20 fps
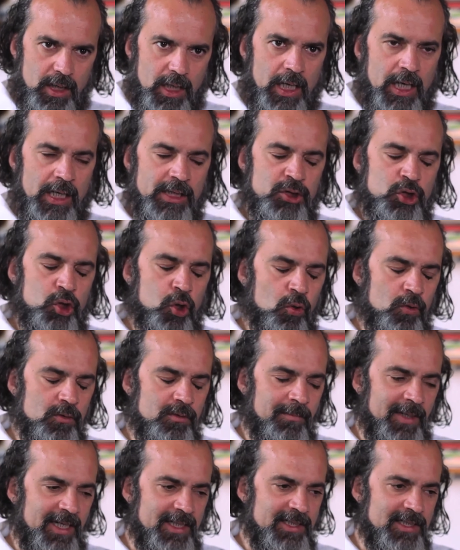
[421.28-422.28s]
I told
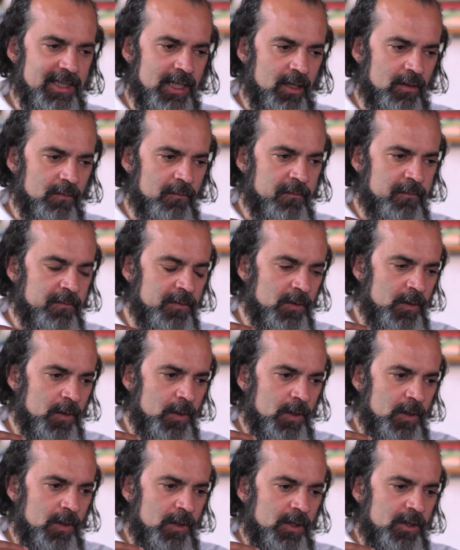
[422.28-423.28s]
myself
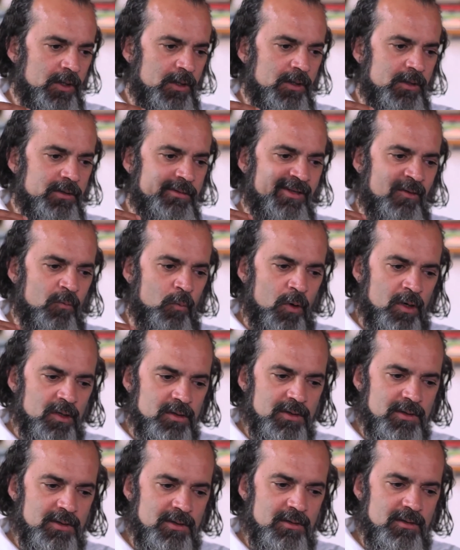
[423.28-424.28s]
the
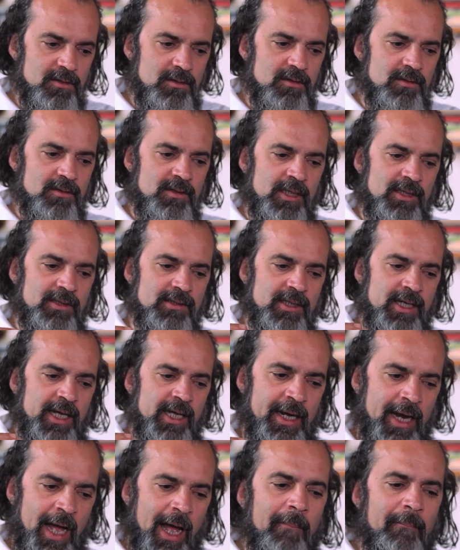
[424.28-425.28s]
worst that
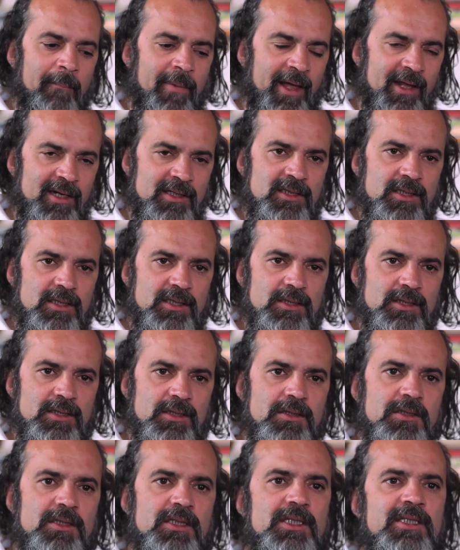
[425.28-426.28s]
happen
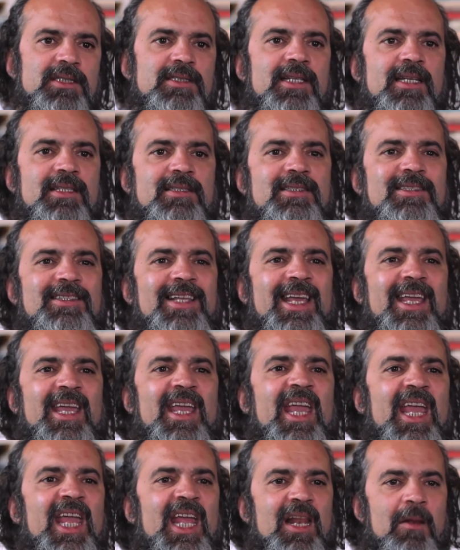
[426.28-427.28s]
is that they
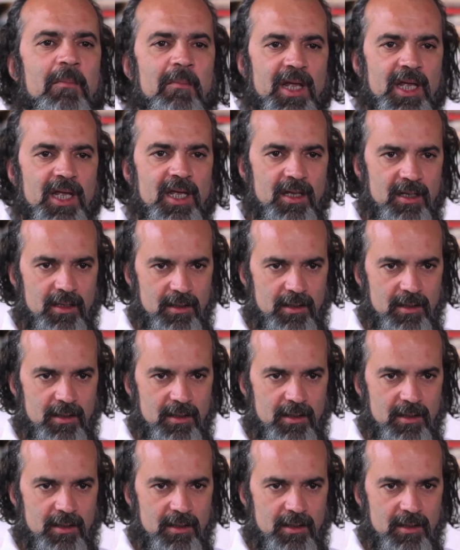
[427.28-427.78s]
kill me.